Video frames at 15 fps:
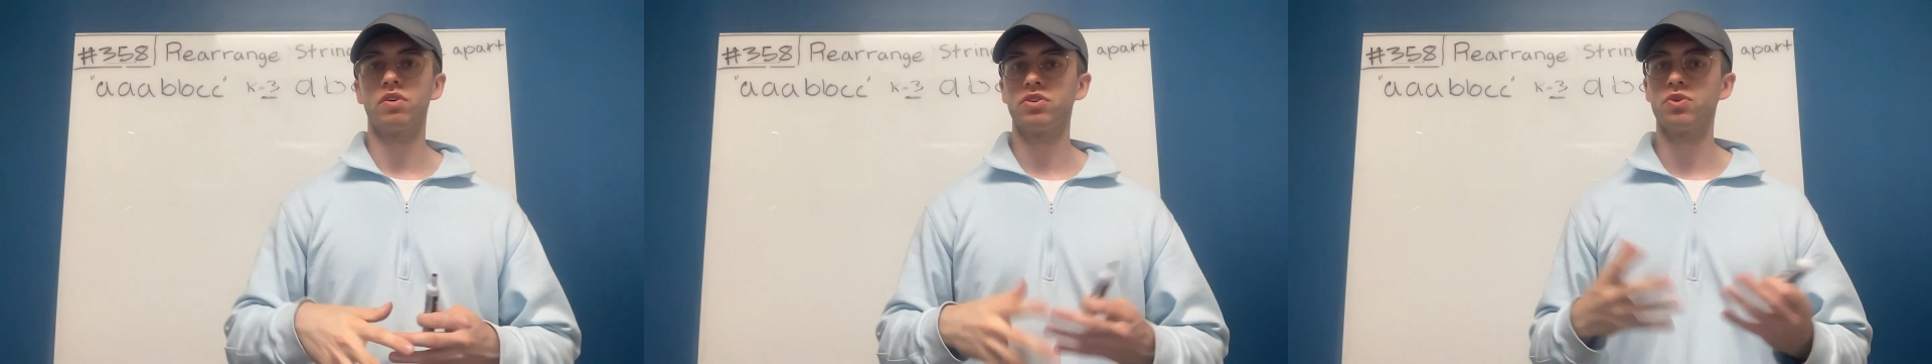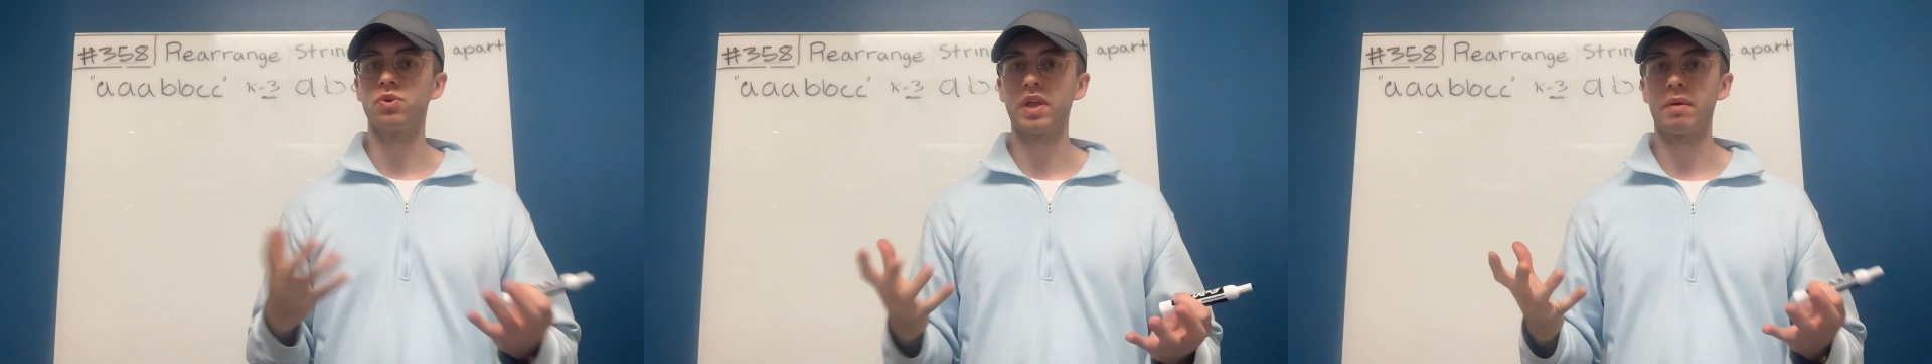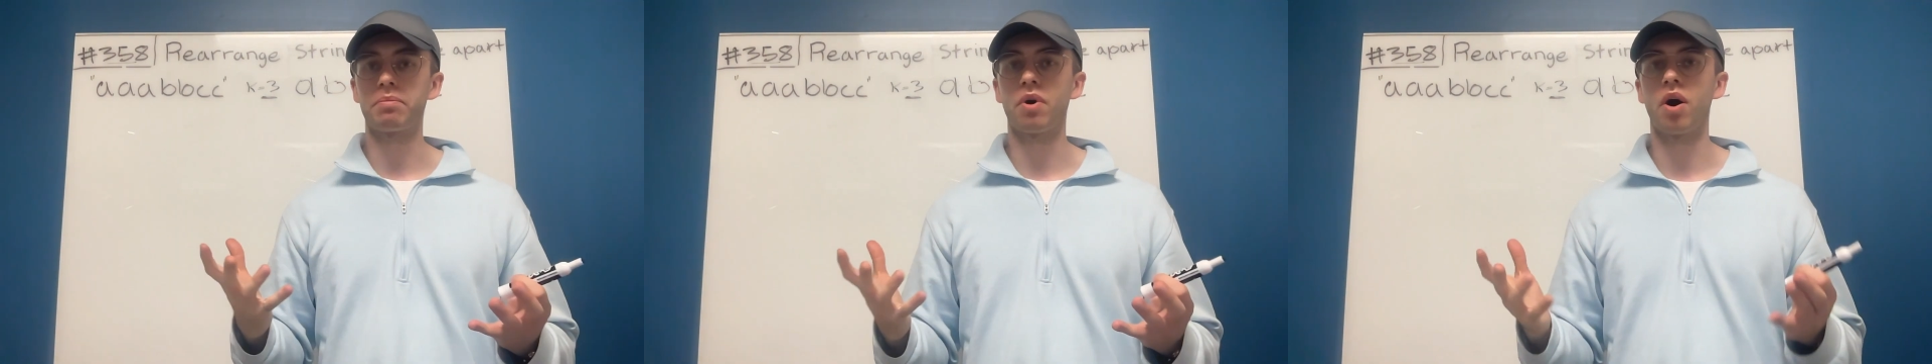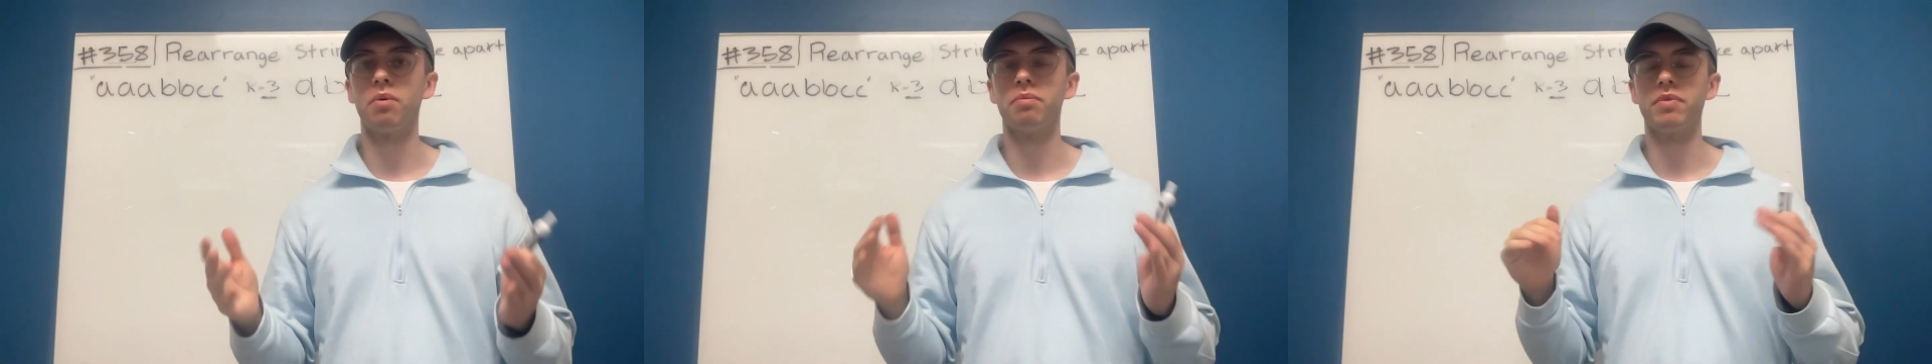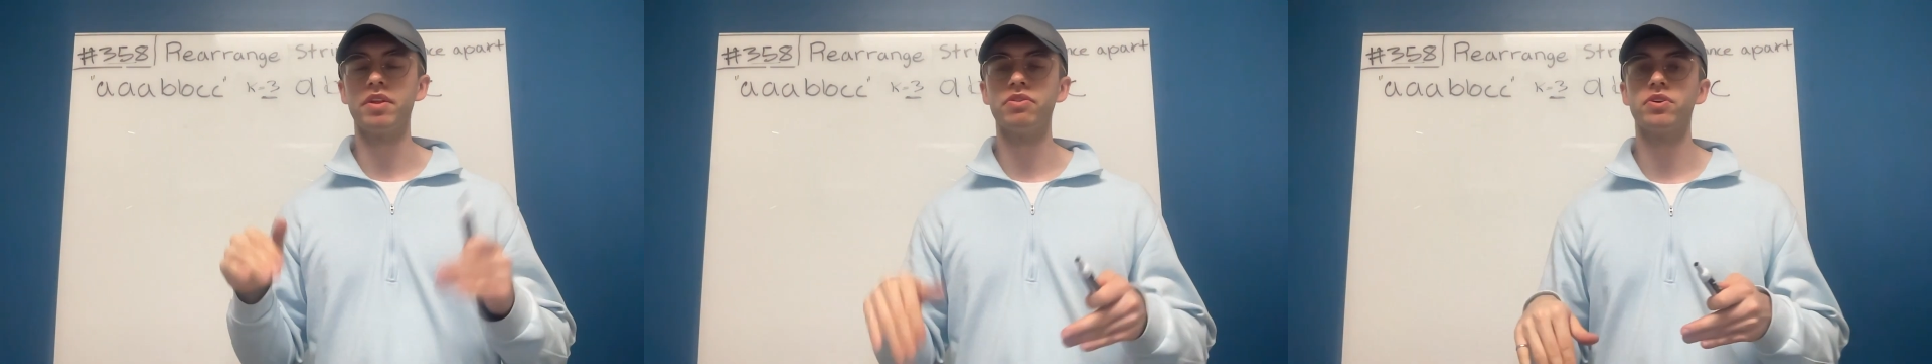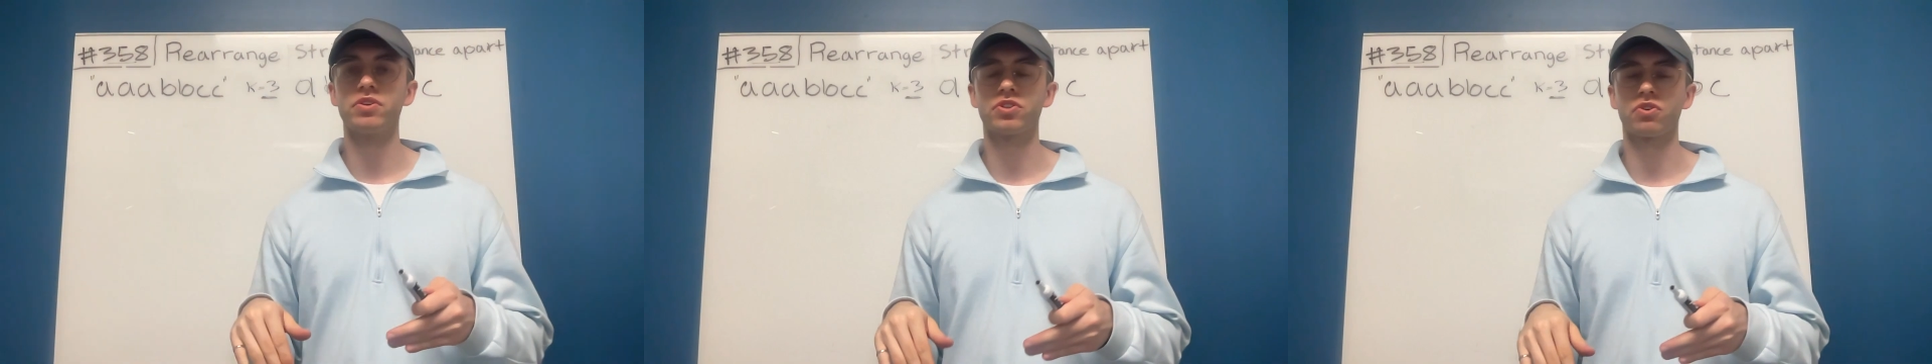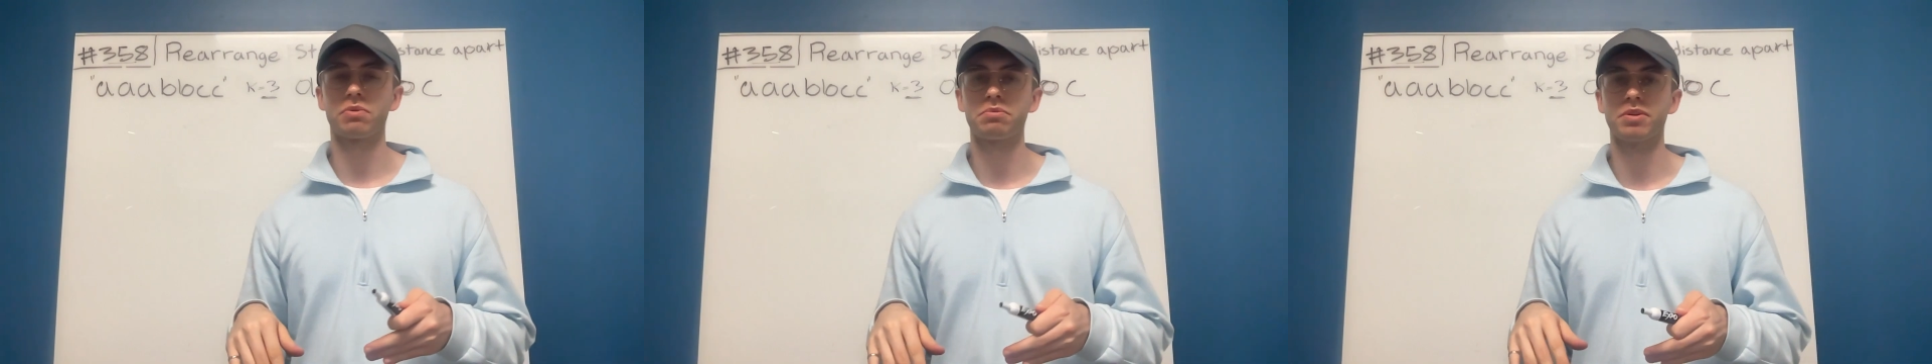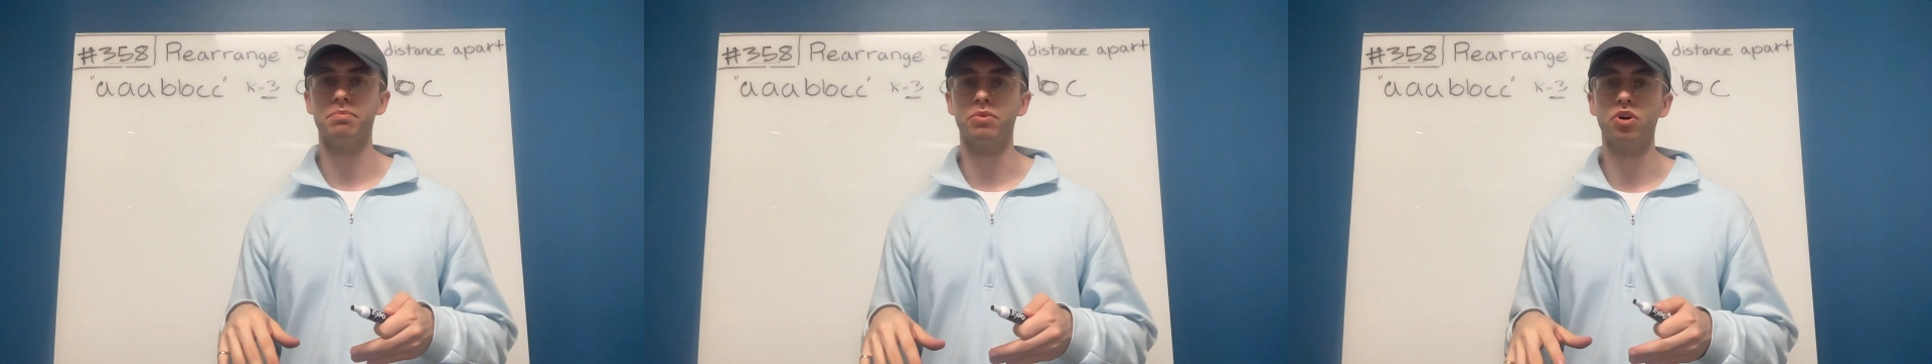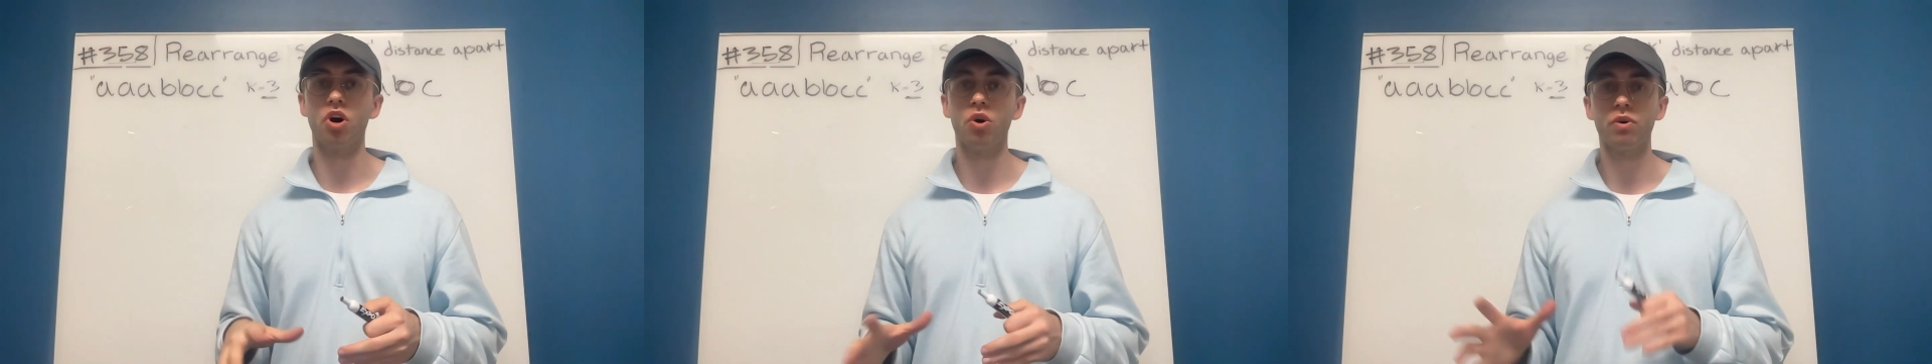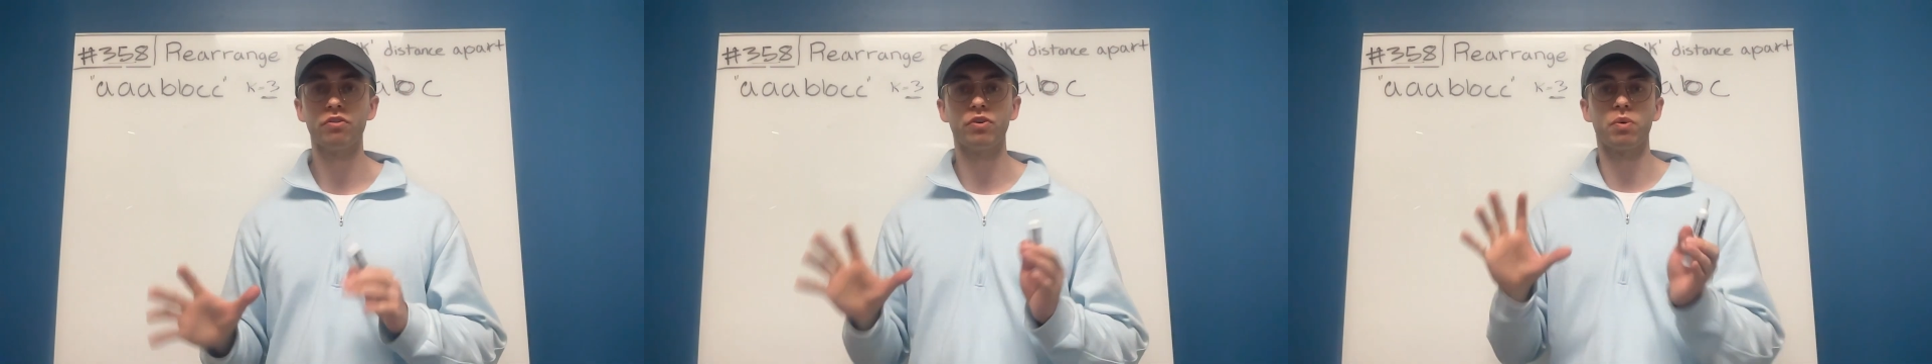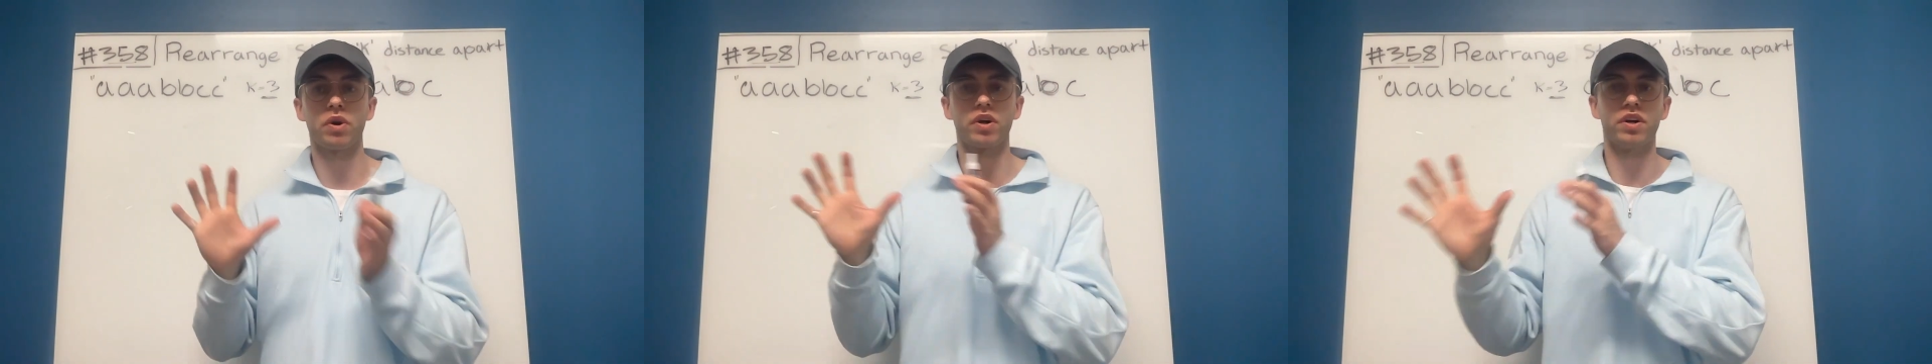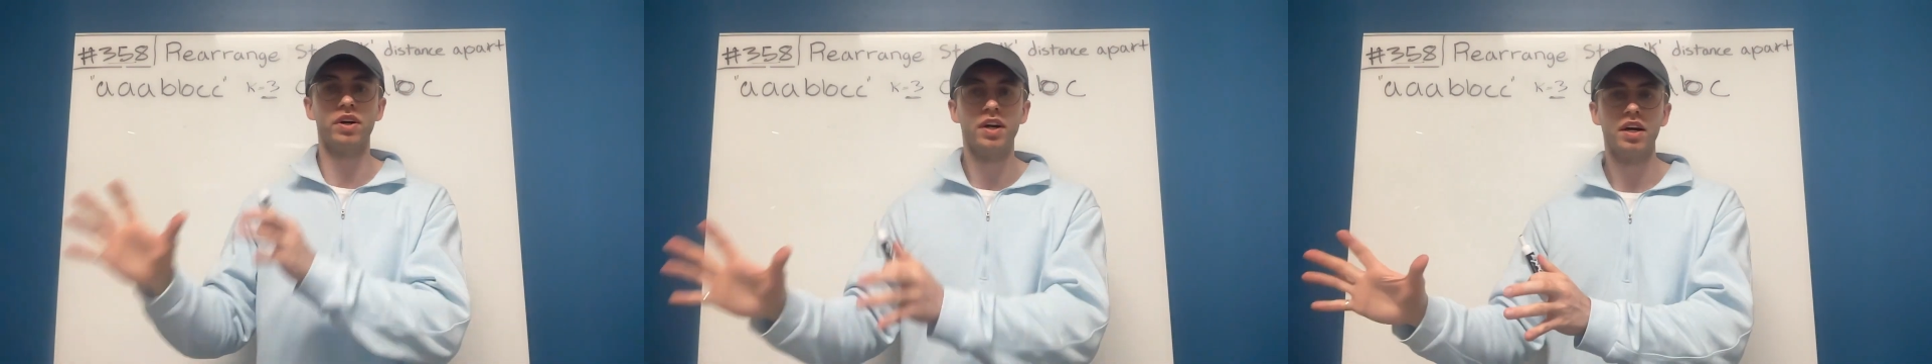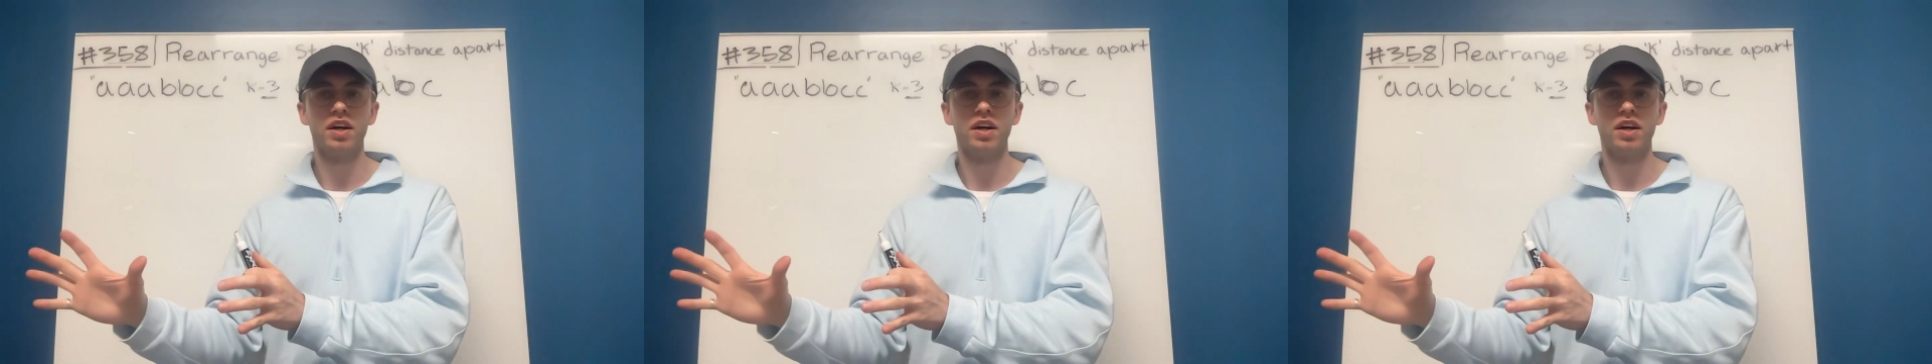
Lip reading: to that problem in the description below if you want to